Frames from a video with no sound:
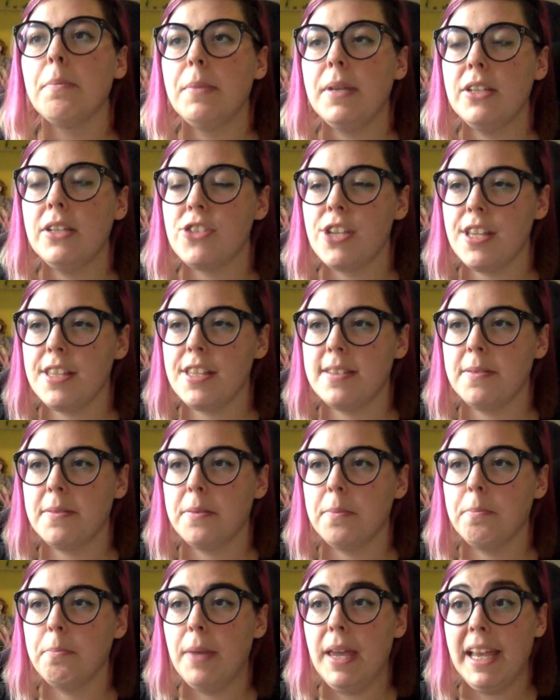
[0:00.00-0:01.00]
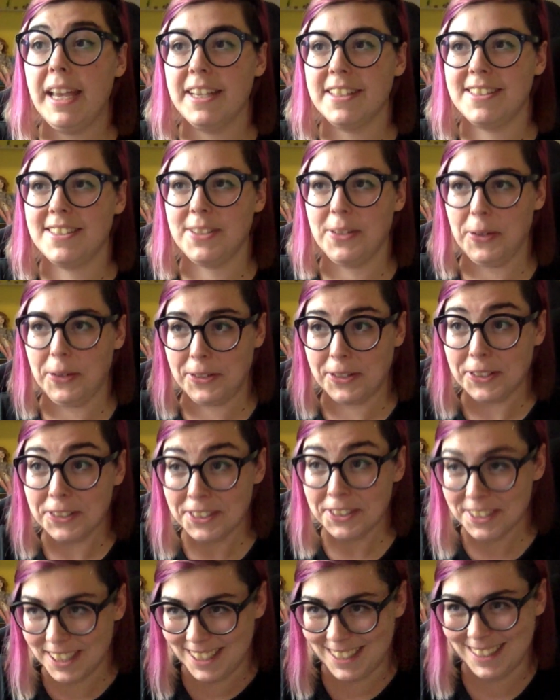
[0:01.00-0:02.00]
me just make a
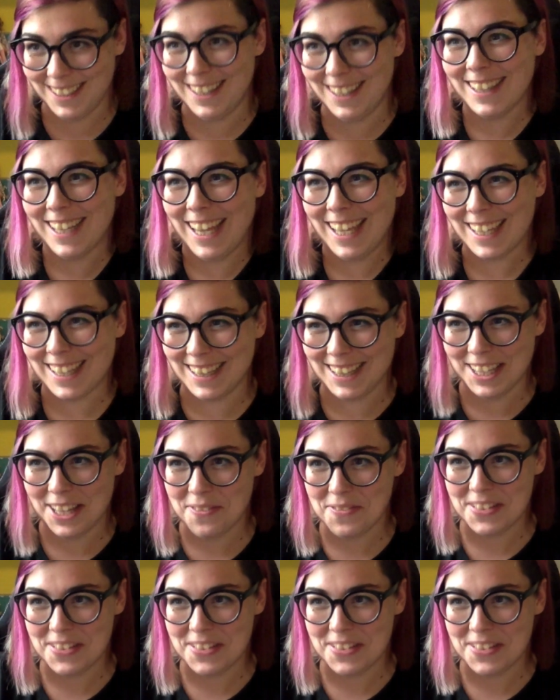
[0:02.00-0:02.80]
circle. Like, let